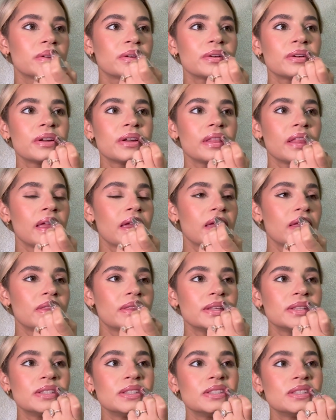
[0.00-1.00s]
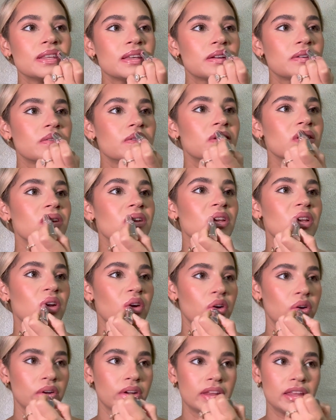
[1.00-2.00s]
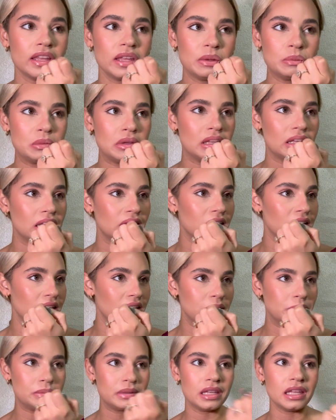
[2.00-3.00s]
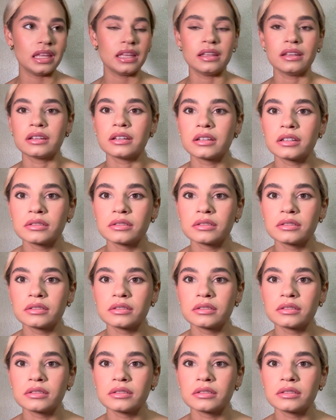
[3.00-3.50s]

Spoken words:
I like it. This is like a really creamy light pink.